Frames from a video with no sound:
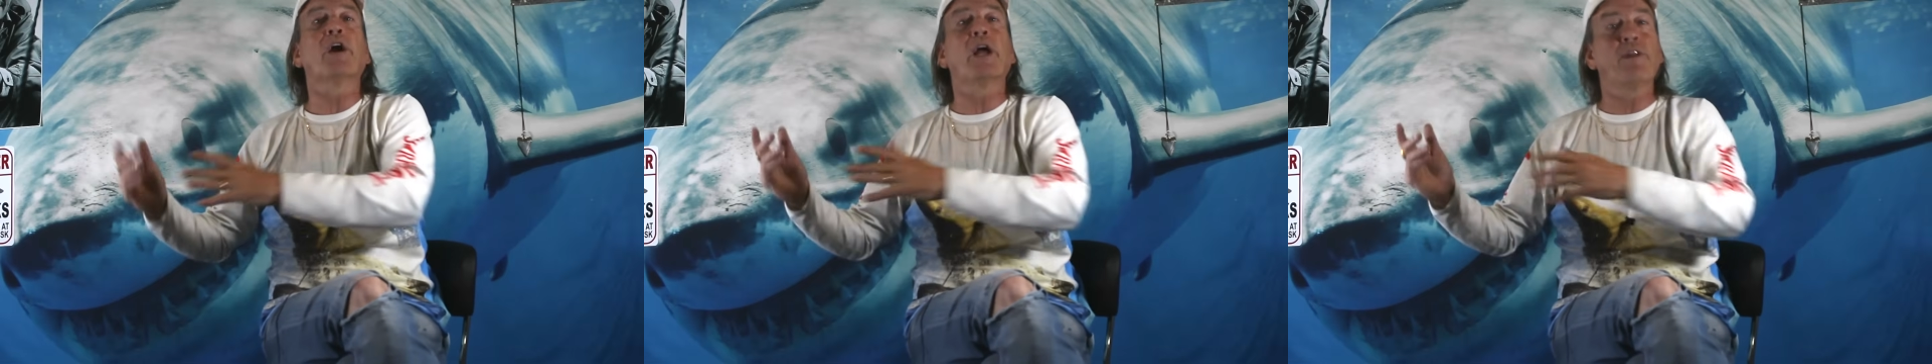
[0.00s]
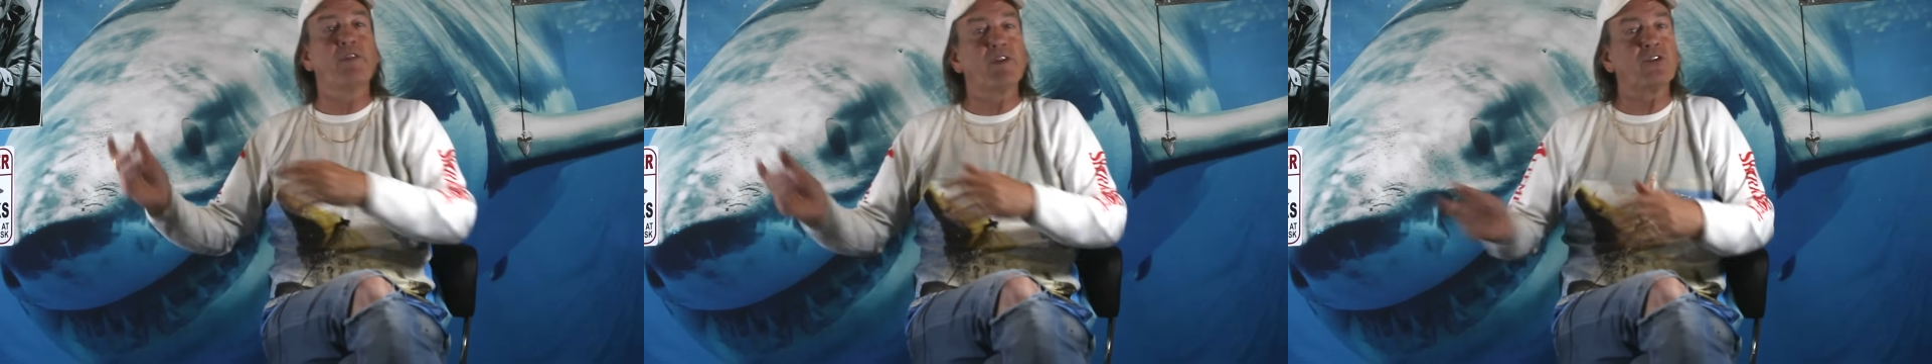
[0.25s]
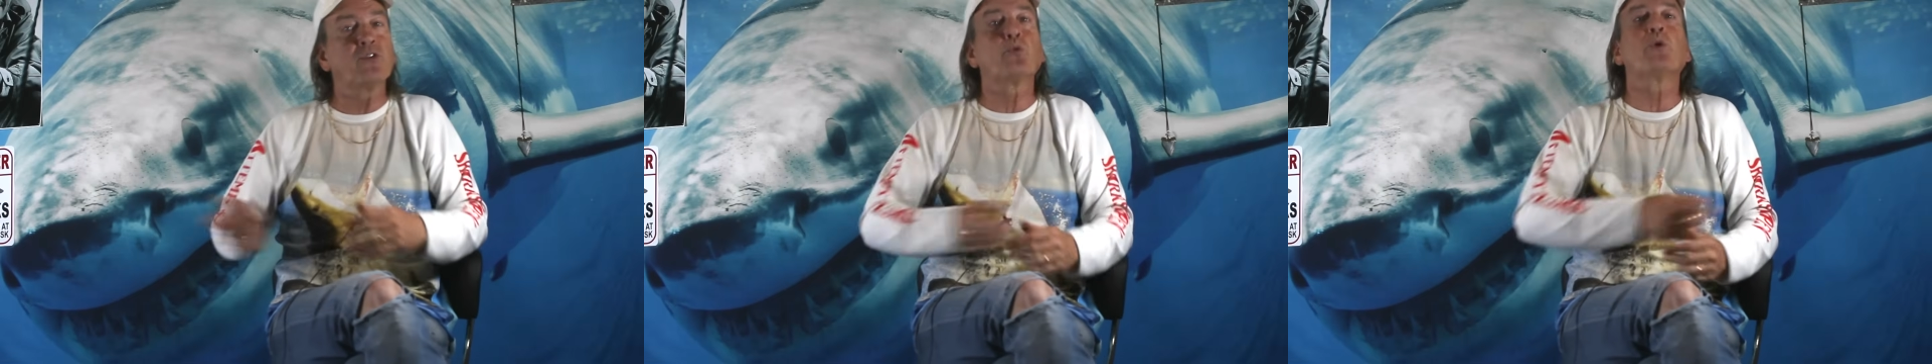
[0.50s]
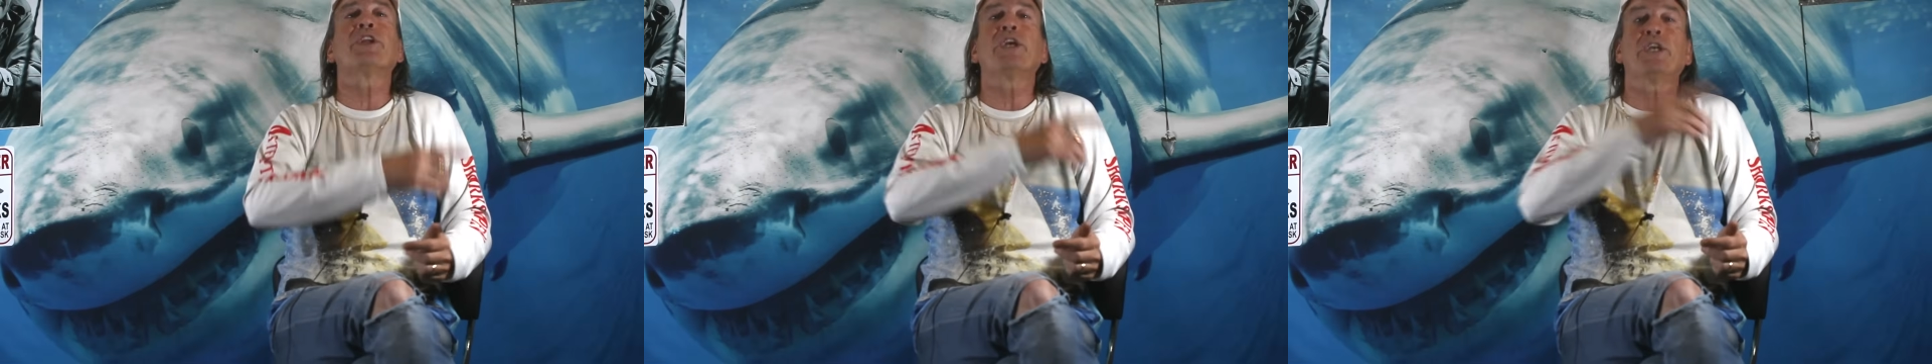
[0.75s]
And this is
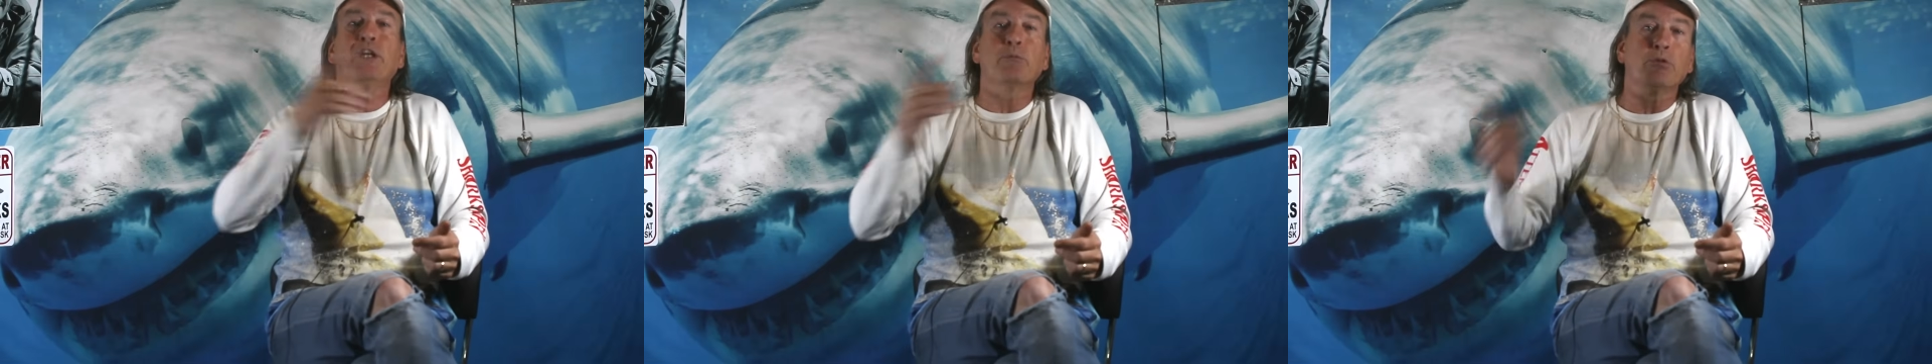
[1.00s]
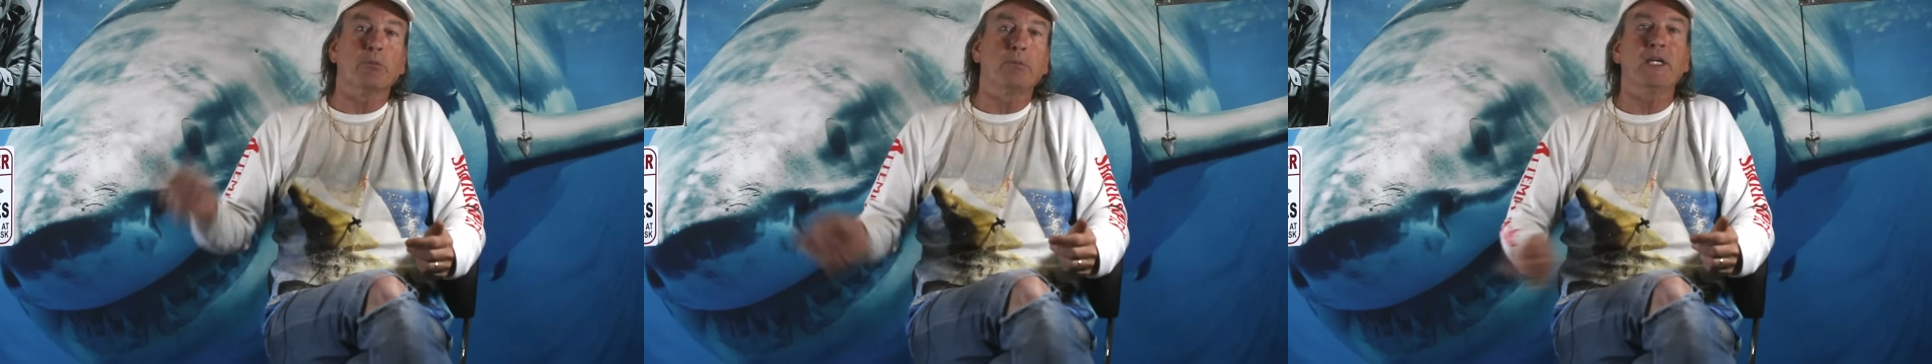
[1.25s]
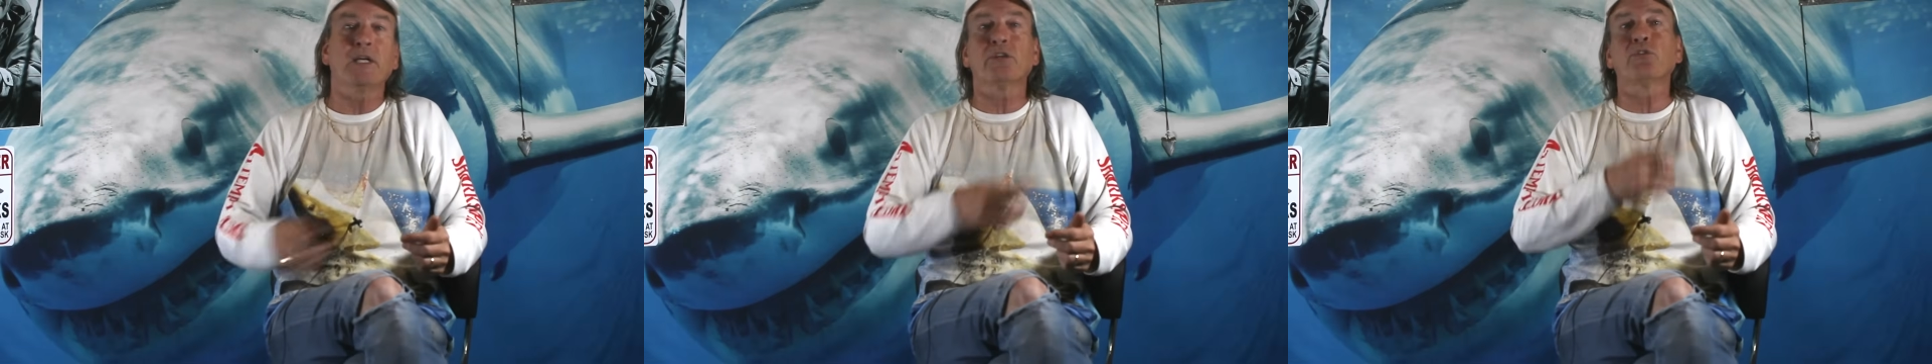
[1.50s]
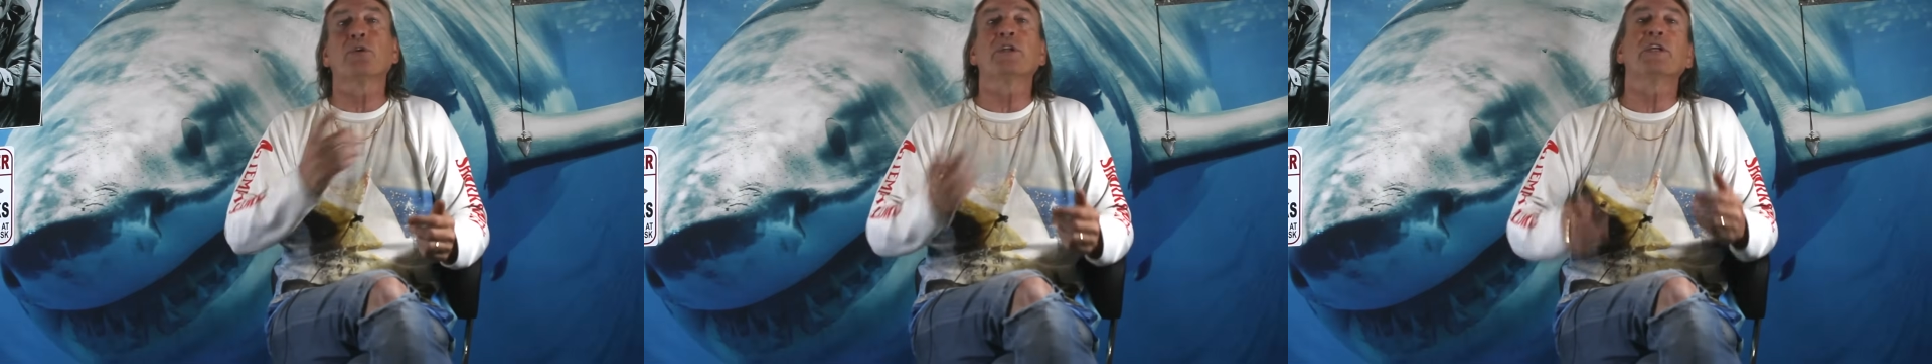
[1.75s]
what they keep
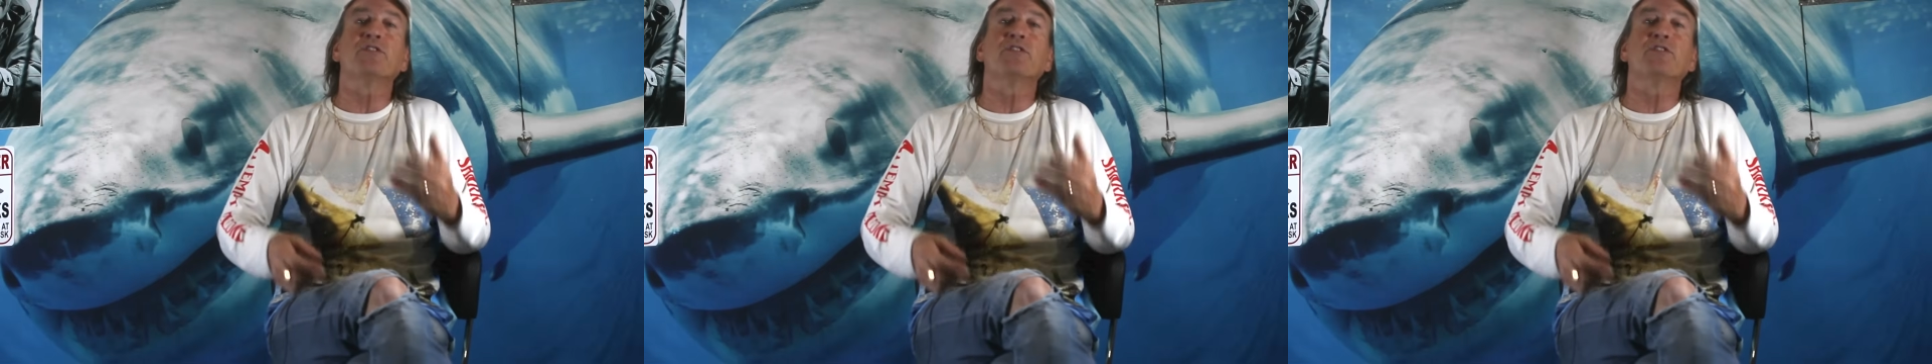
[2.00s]
repeating doing.